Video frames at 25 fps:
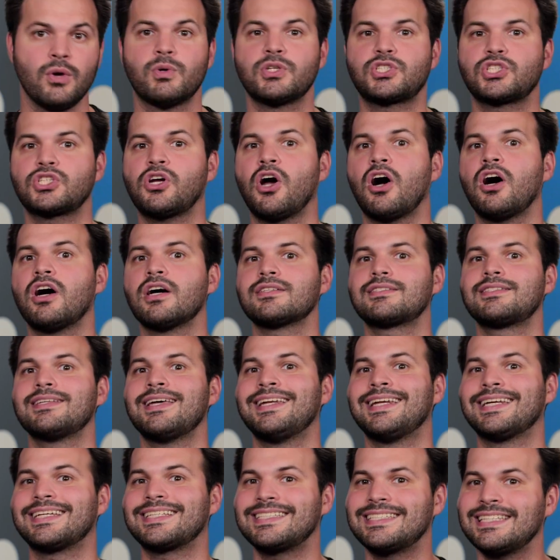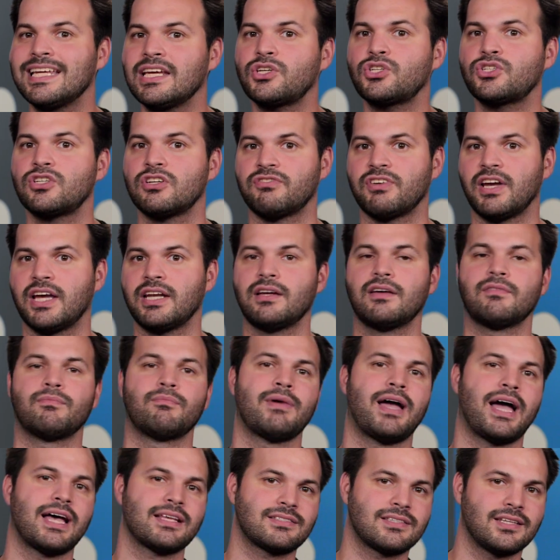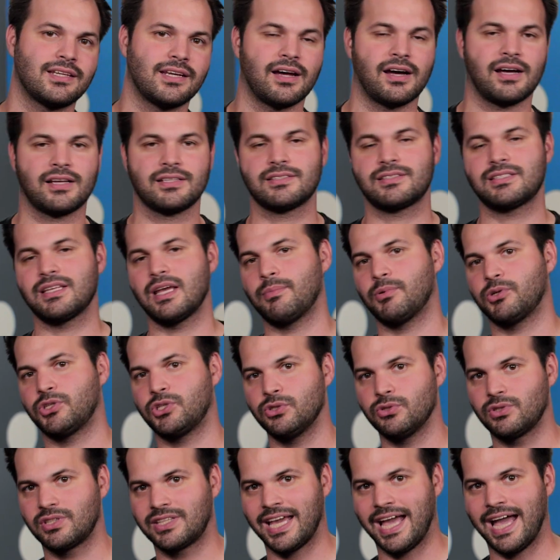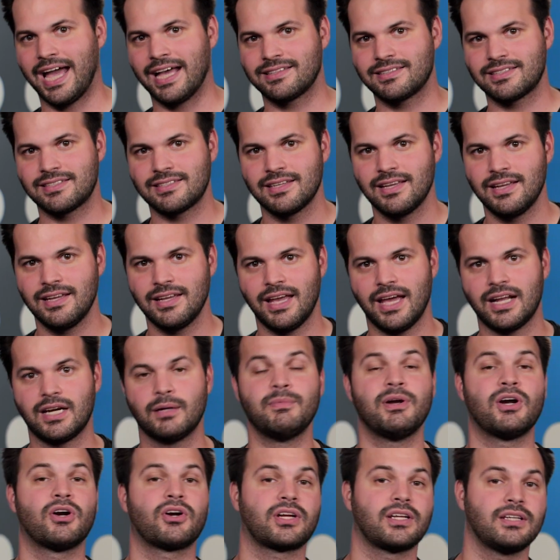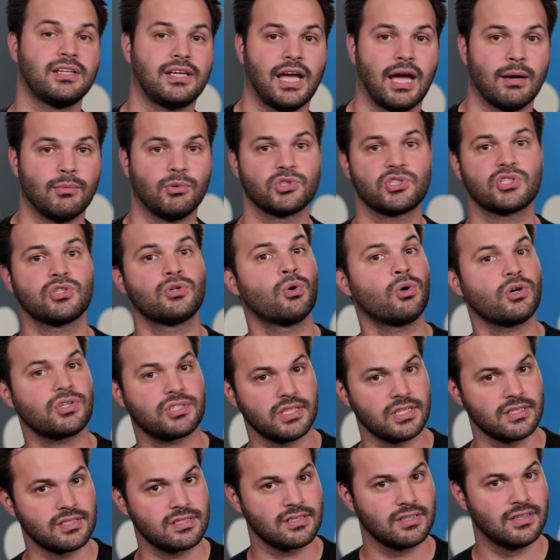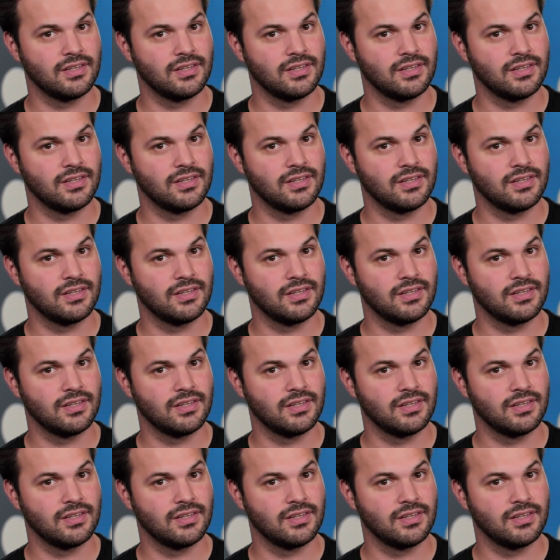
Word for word: which caused an extinction event of mastodons, saber-toothed cats, and American camels and horses.